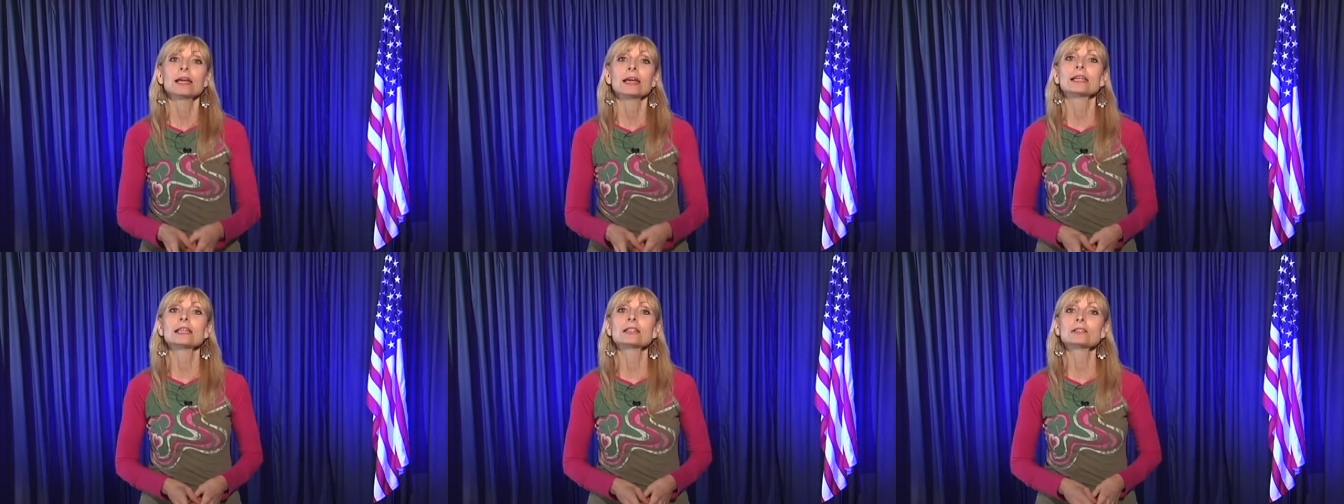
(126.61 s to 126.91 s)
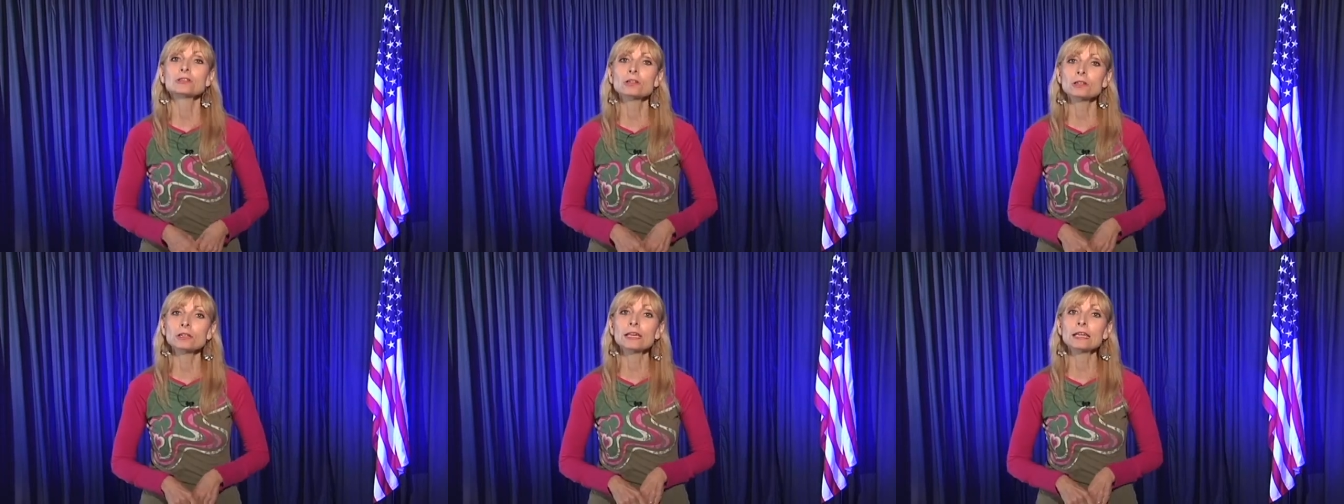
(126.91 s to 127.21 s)
and
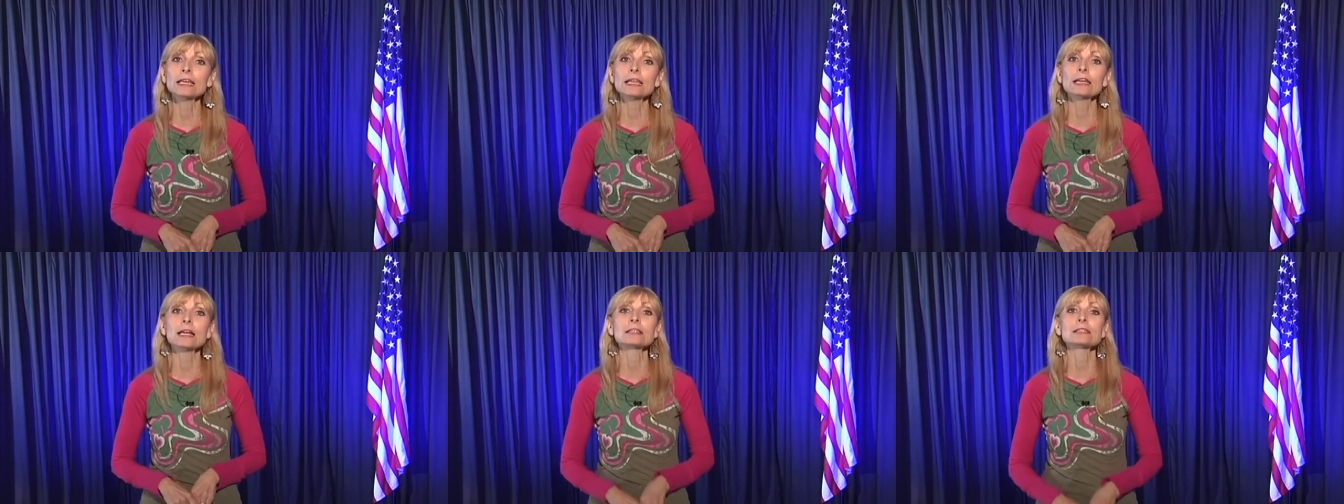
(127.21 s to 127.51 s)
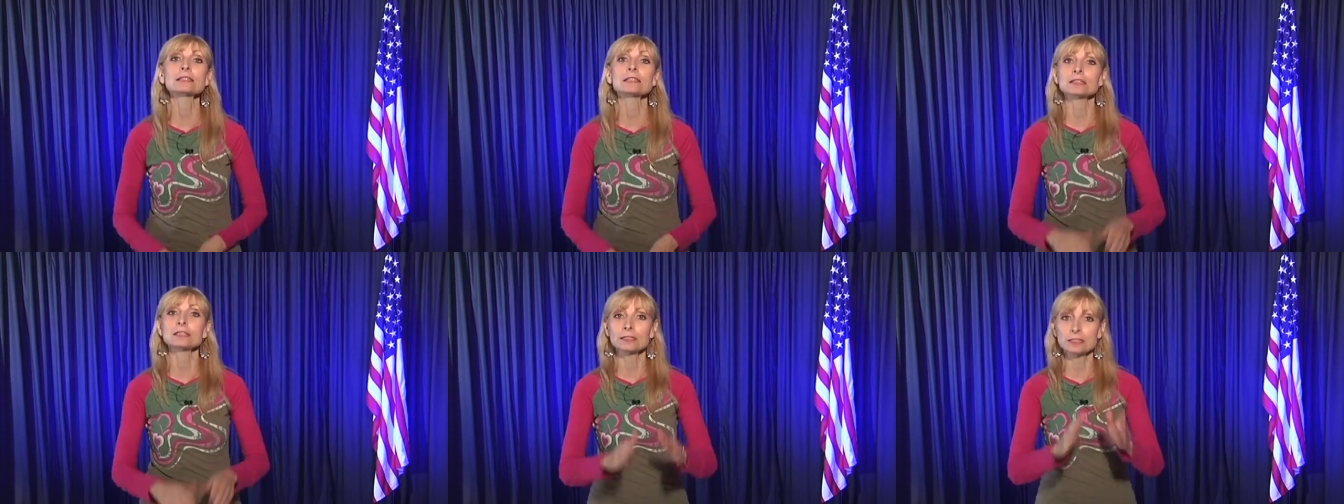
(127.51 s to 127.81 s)
He's looking at
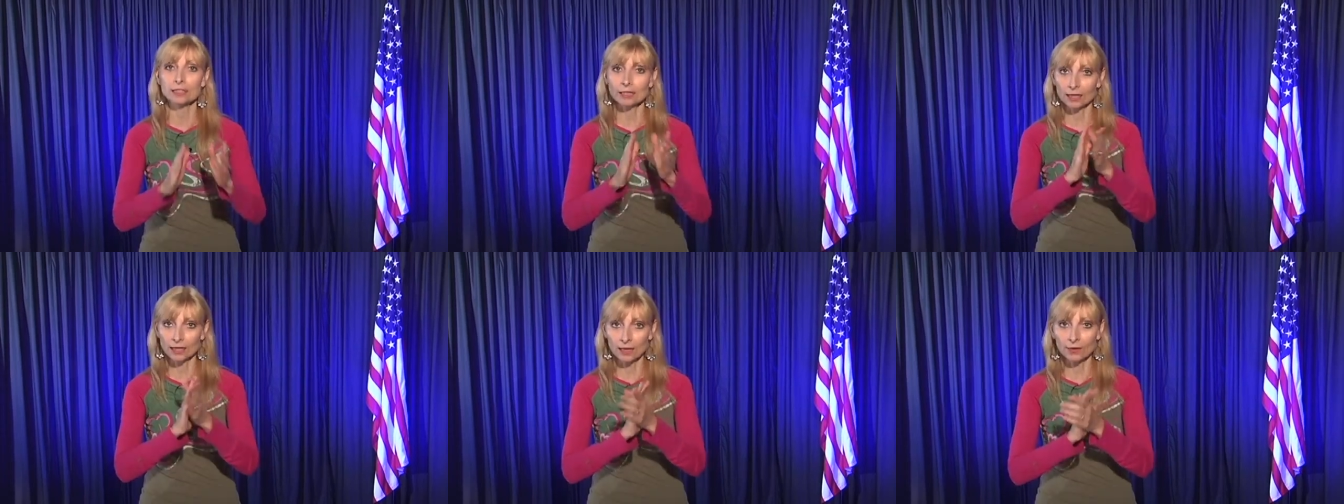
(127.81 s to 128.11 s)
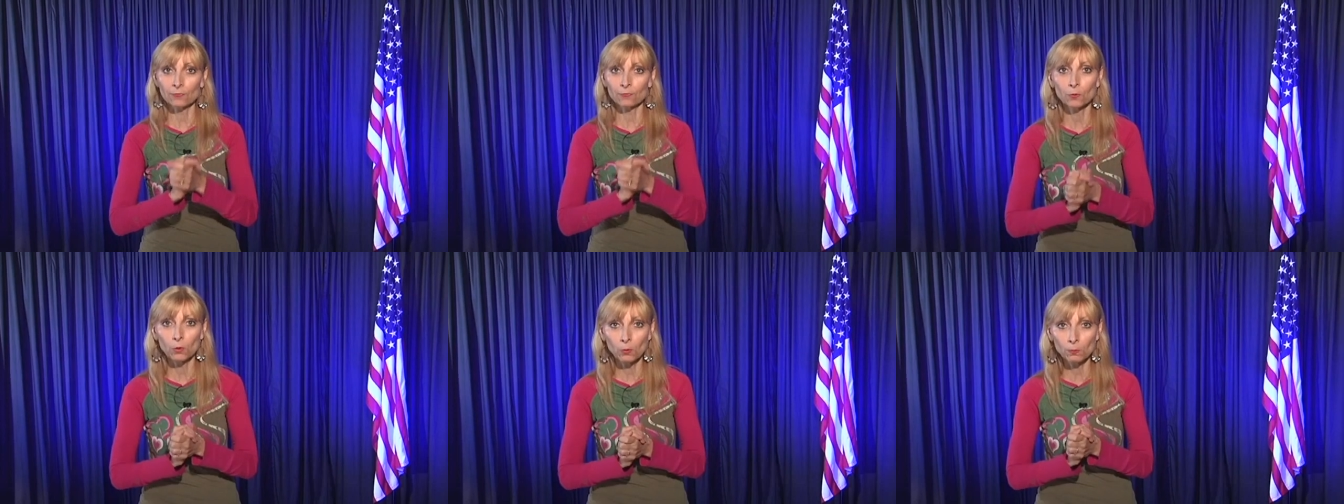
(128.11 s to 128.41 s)
us to see
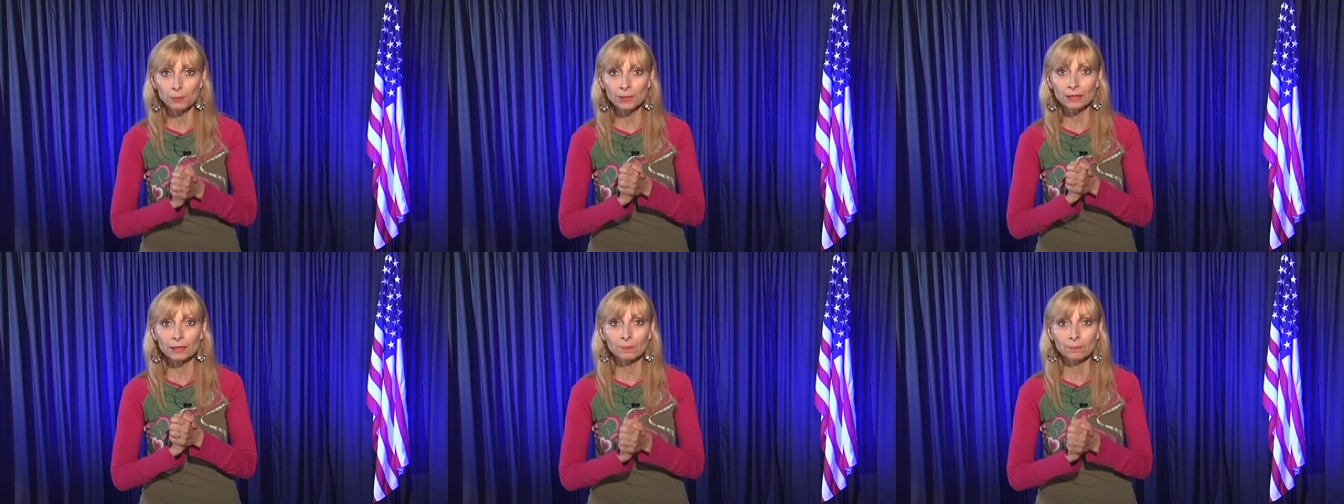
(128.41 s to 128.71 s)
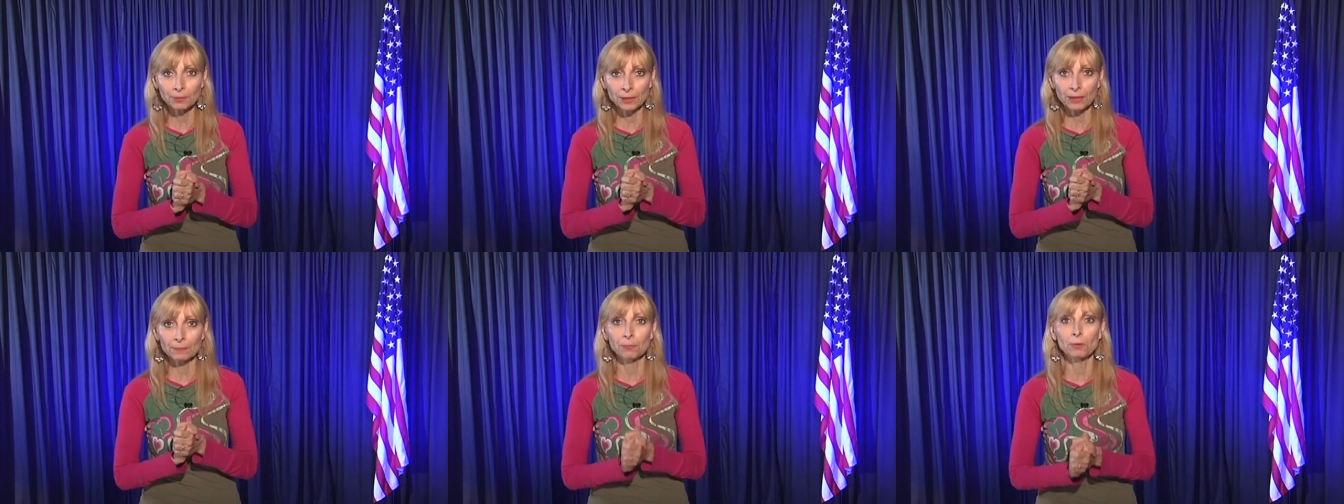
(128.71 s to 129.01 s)
if we'll be the
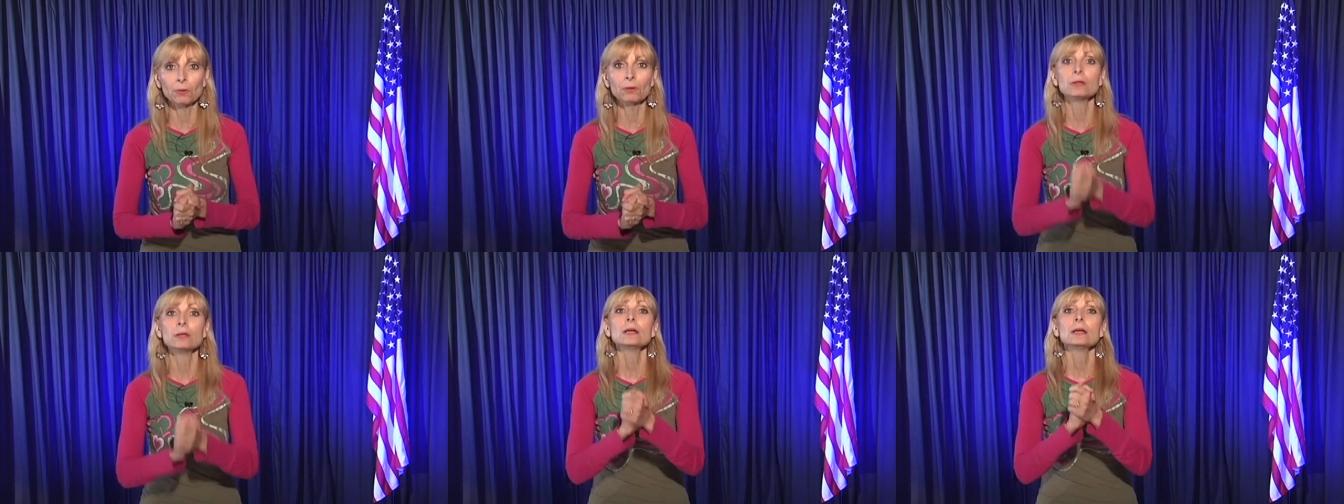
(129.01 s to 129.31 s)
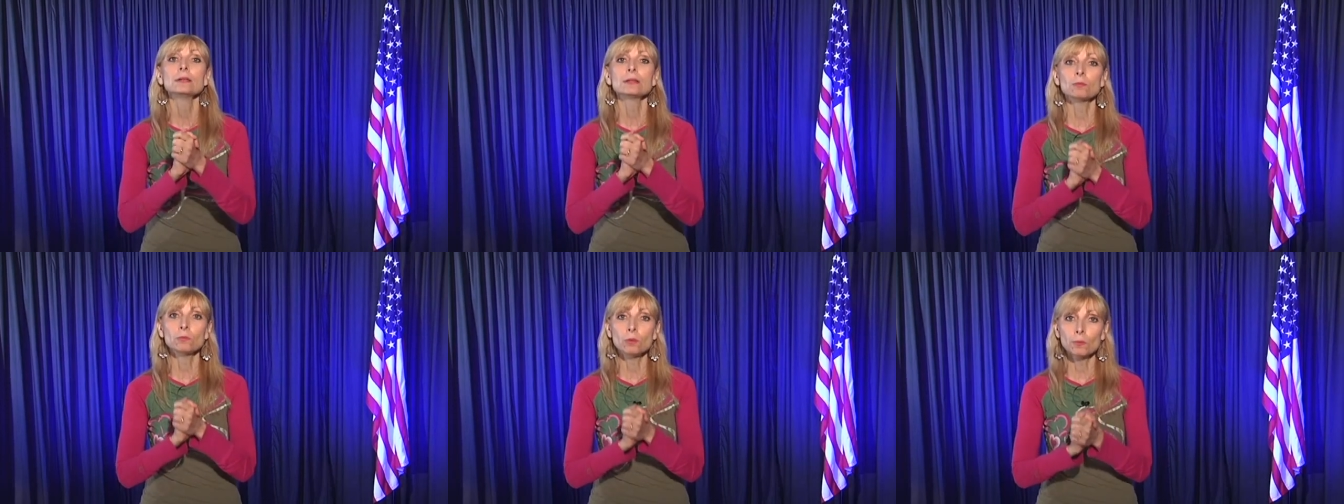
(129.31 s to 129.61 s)
people
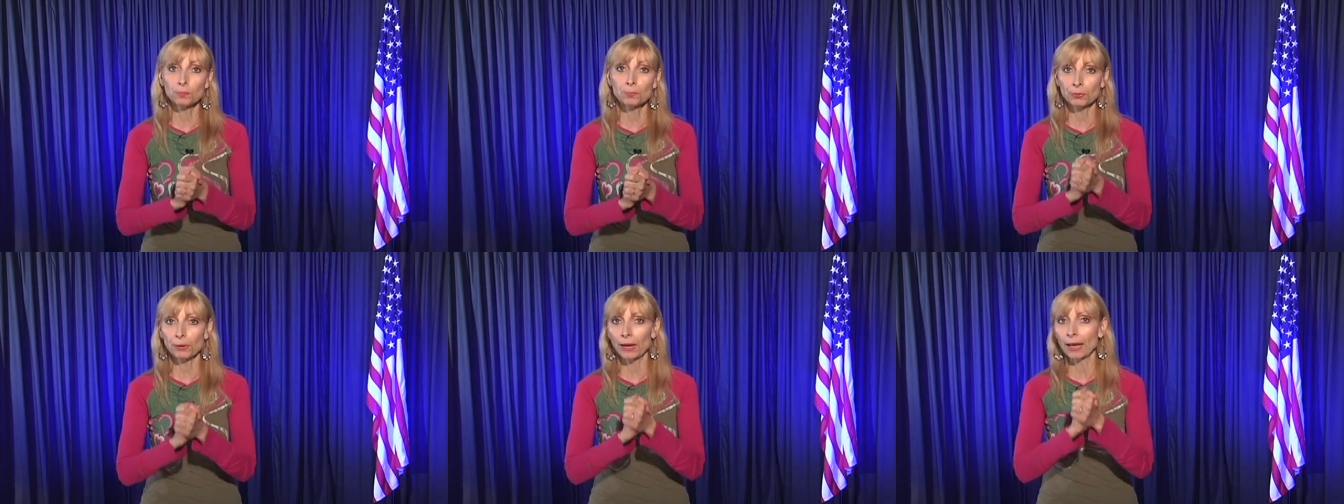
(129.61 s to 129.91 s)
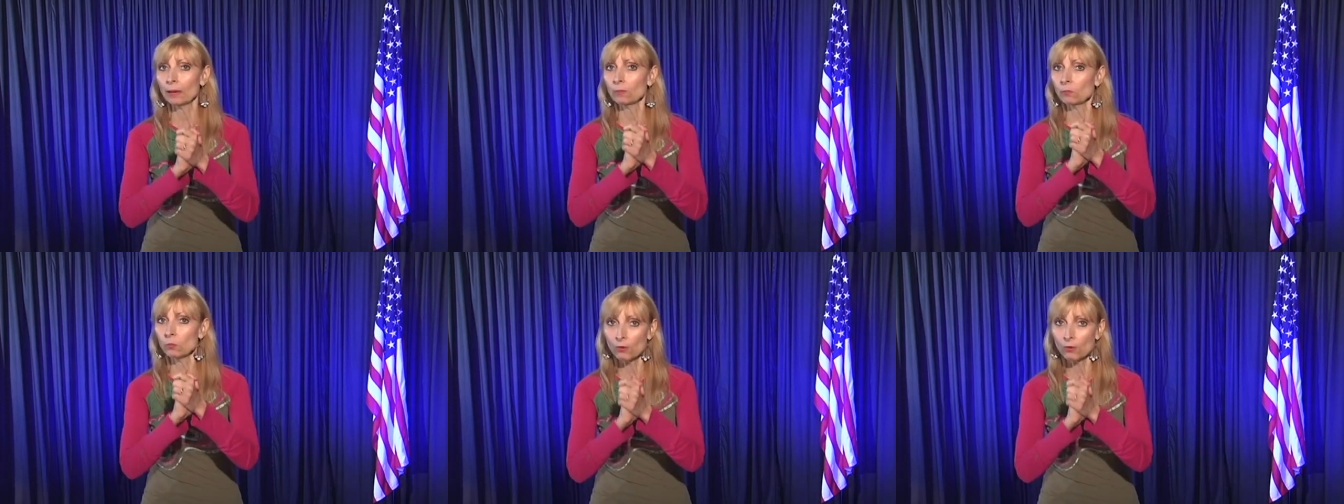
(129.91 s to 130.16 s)
that will pray,